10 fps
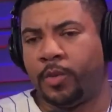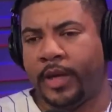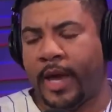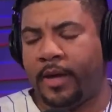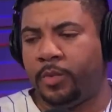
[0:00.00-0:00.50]
We
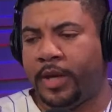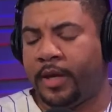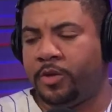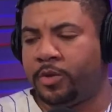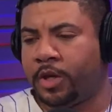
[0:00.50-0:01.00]
had
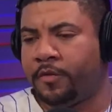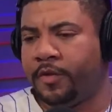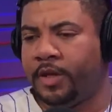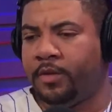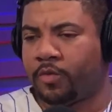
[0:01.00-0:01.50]

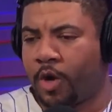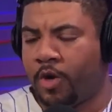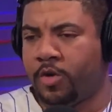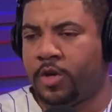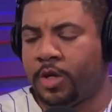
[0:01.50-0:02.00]
UNLV
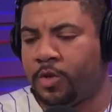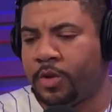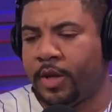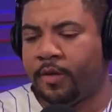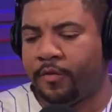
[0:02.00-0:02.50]
road and
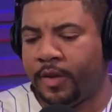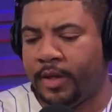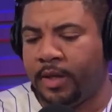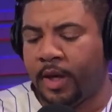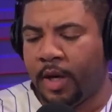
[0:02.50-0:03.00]

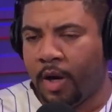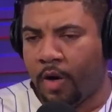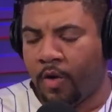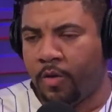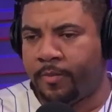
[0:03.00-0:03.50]
UNLV
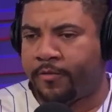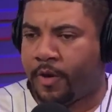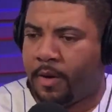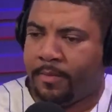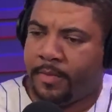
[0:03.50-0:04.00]
home
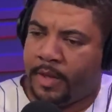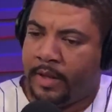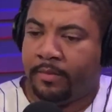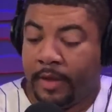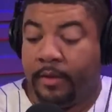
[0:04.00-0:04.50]
from
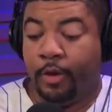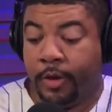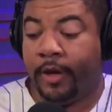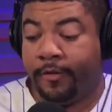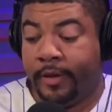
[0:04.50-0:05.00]
the UNLV